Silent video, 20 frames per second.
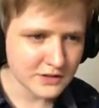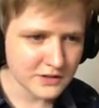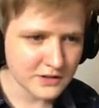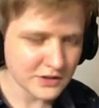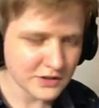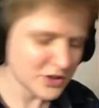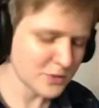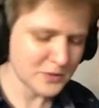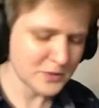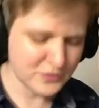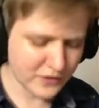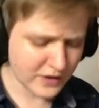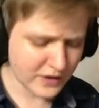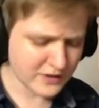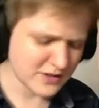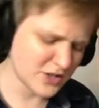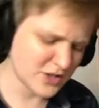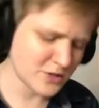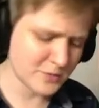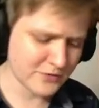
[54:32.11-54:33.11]
It should be fine.
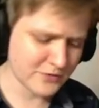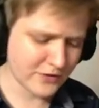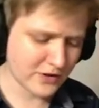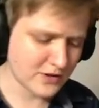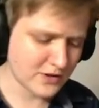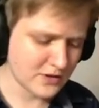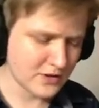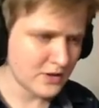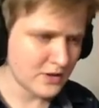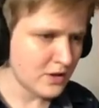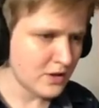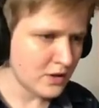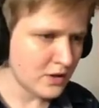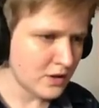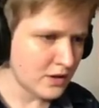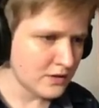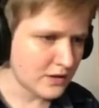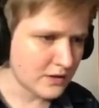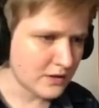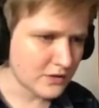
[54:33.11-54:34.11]
It should be fine.
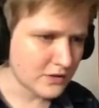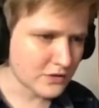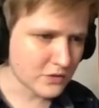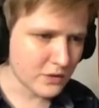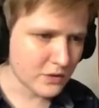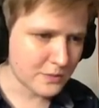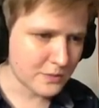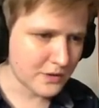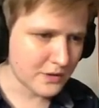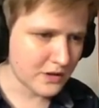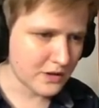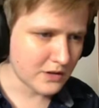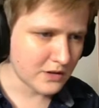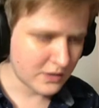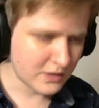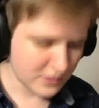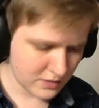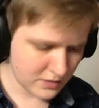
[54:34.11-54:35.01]
Then the scorpion.